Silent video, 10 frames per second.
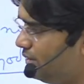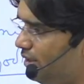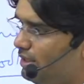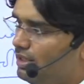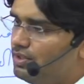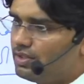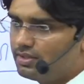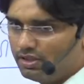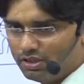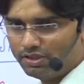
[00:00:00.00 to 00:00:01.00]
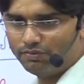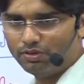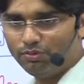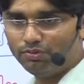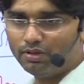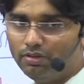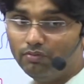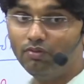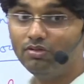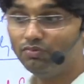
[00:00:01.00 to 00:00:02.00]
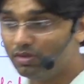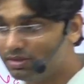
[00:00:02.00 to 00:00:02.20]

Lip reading: the Industrial Revolution, what were